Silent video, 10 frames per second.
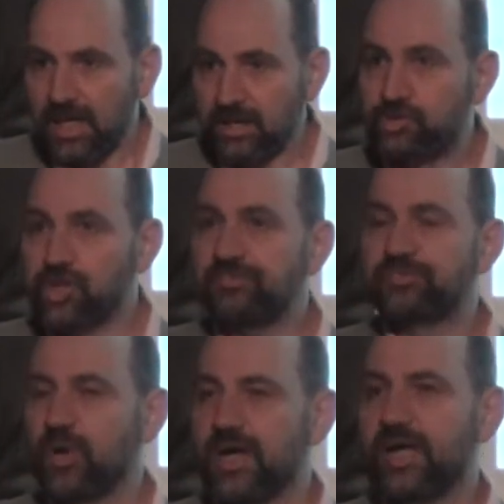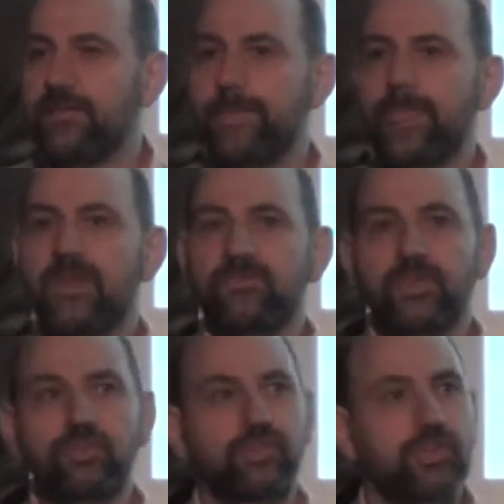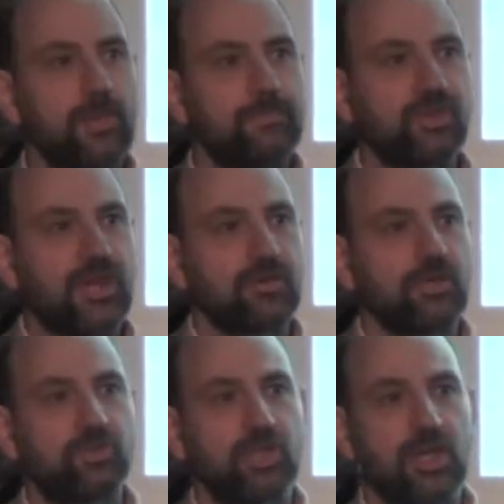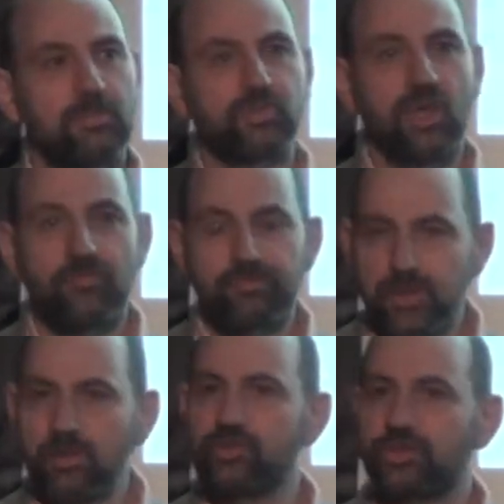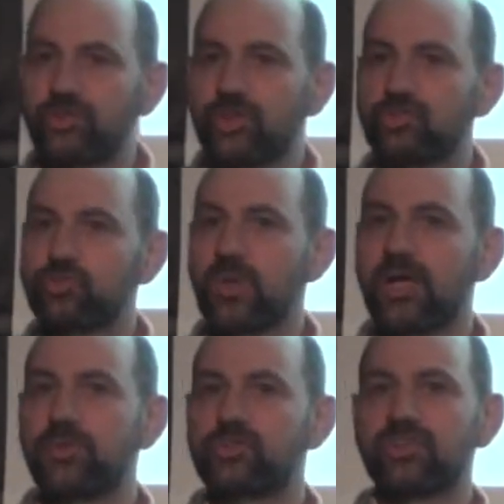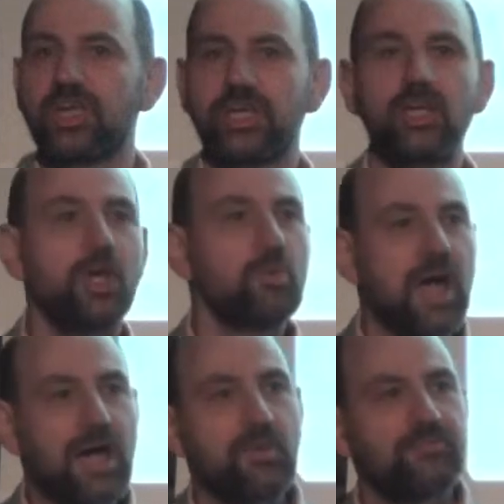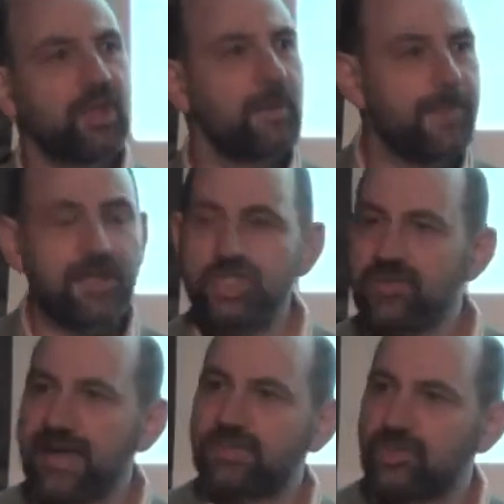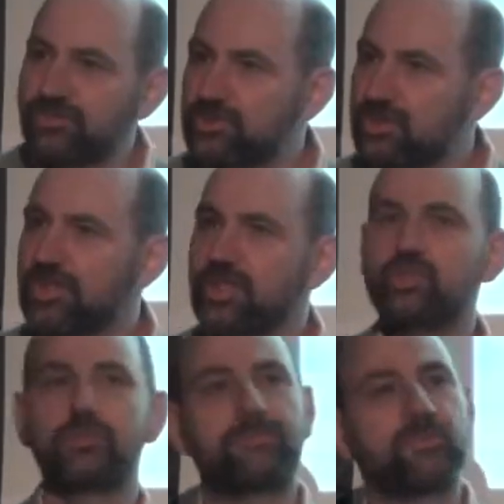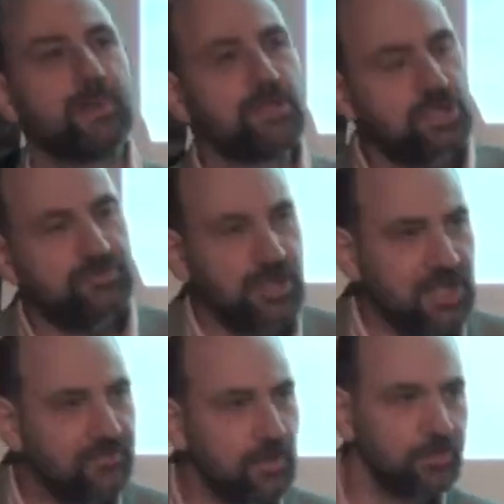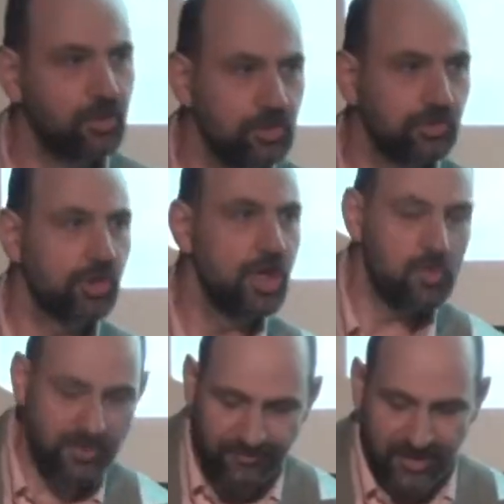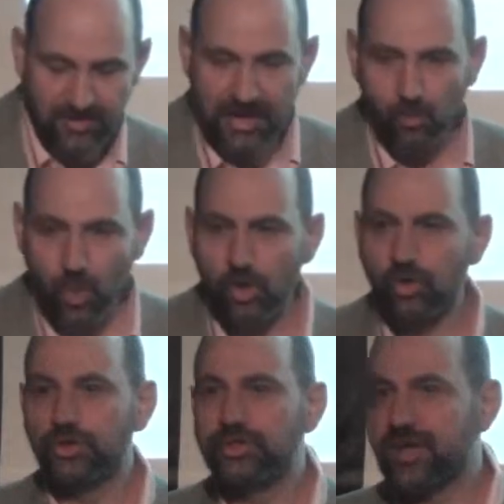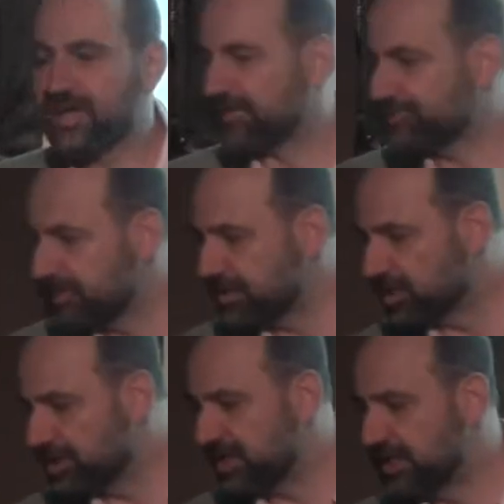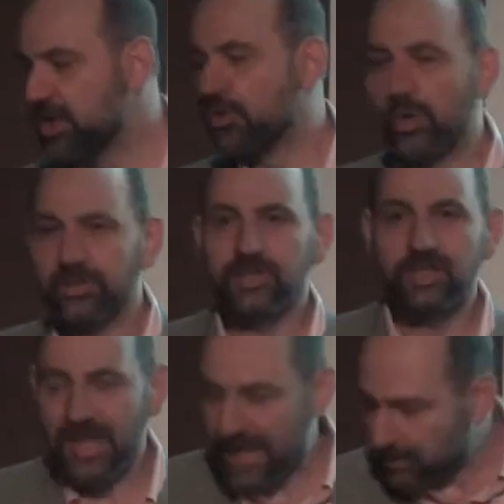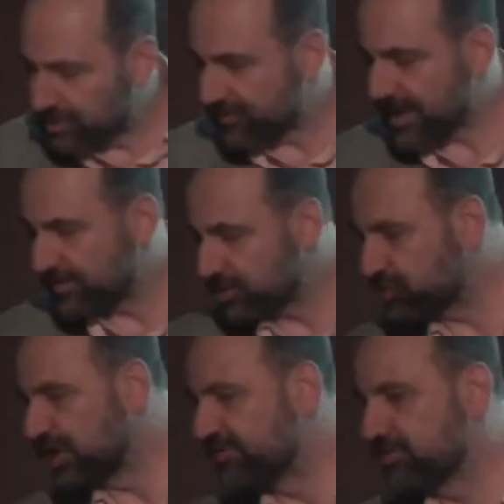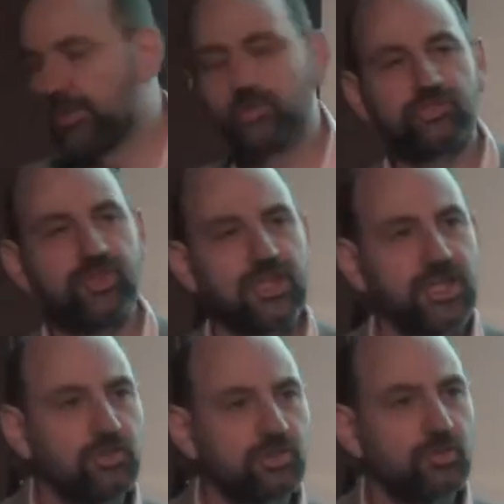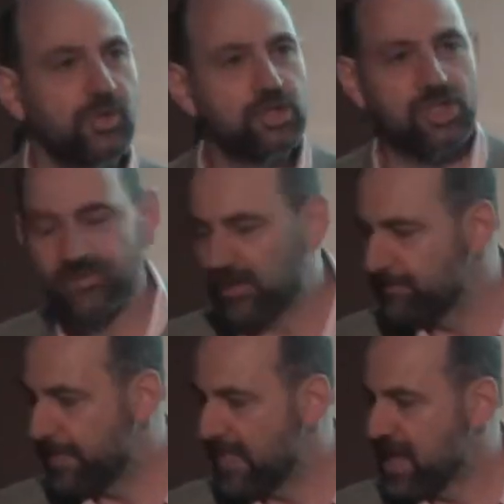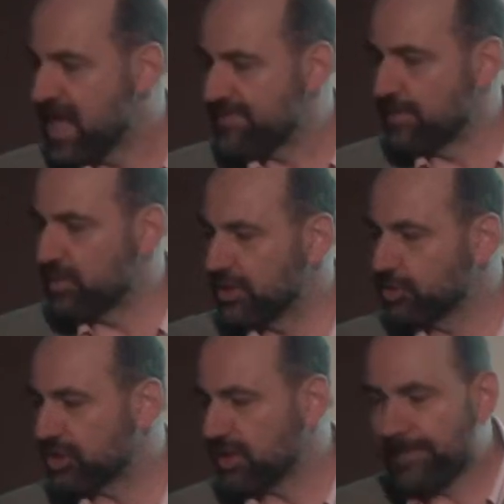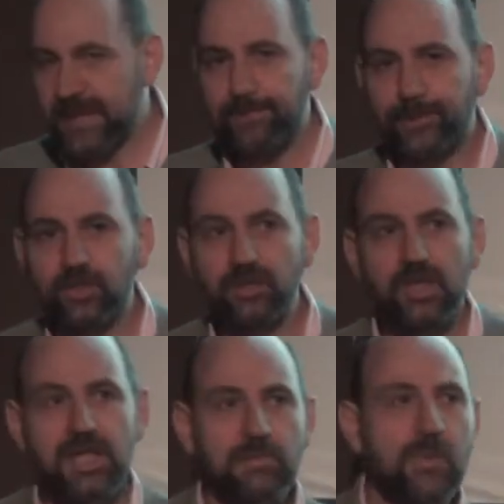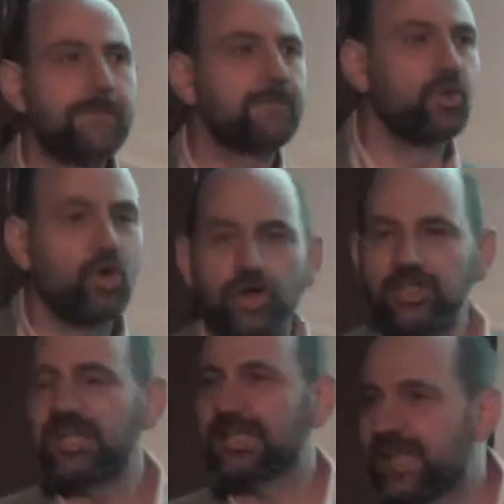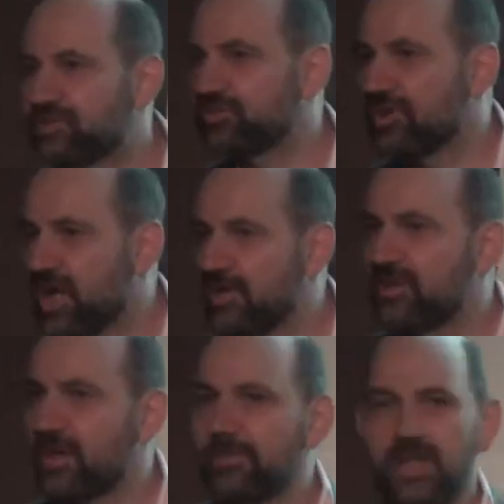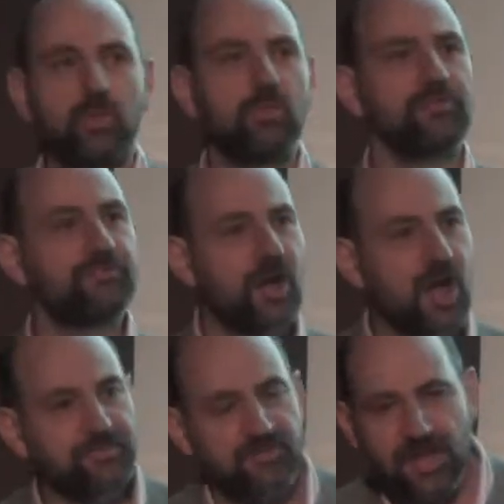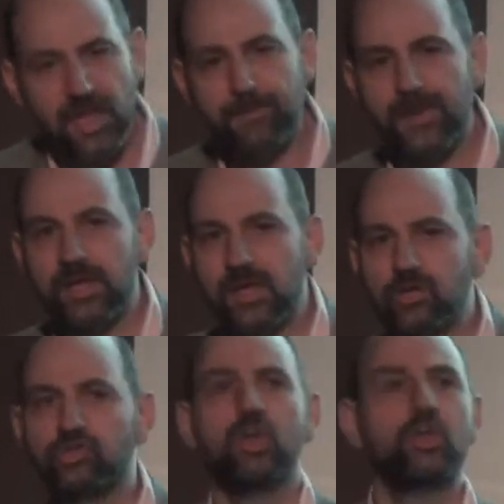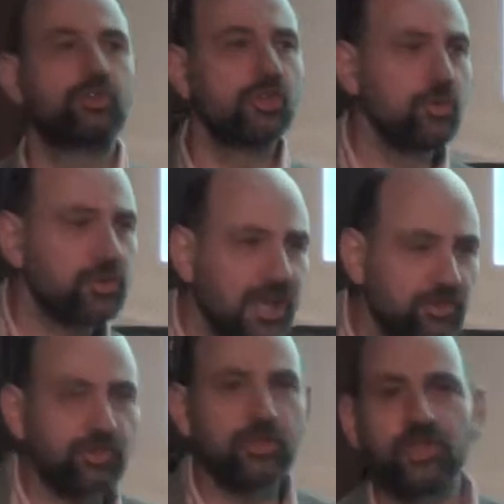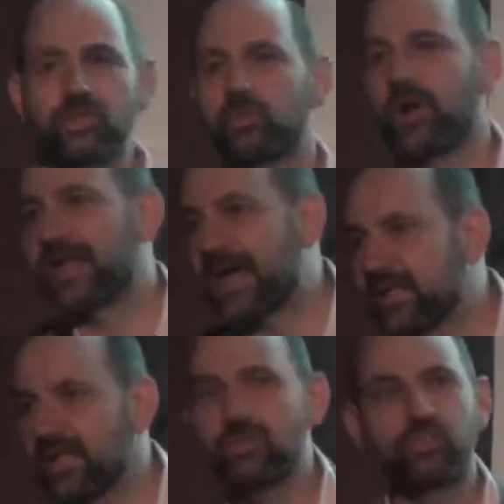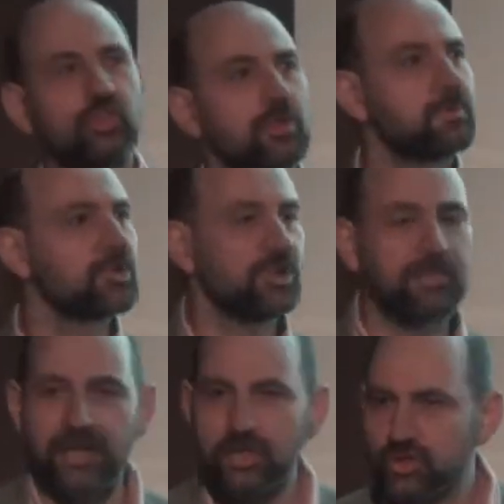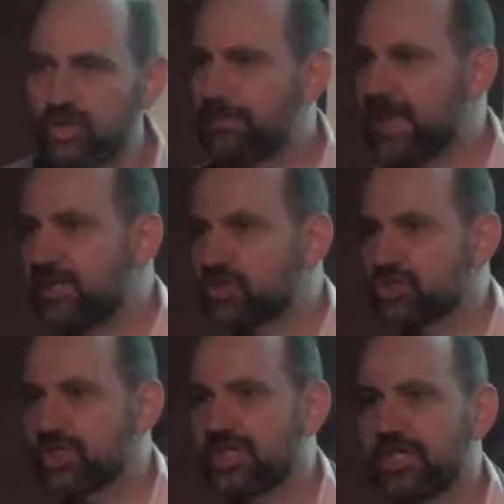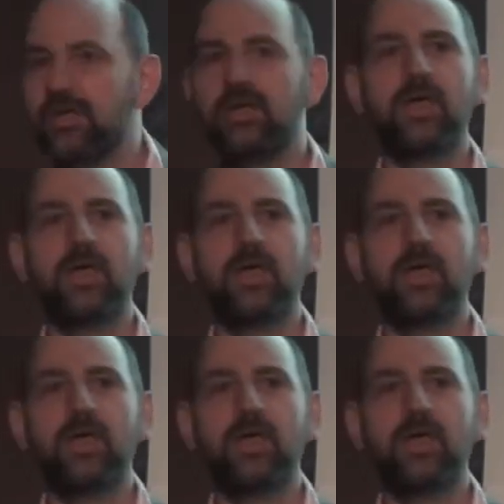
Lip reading: In software, this comes out in terms of processes, where we say, well, we've got a bunch of activities, perhaps a bunch of deliverables, we figure out what order they have to be done in, how the various deliverables feed into each other. And we look at the people, and we broadly classify them. You know, we want 5 developers, 2 testers, 1 analyst, and a project manager in a pear tree.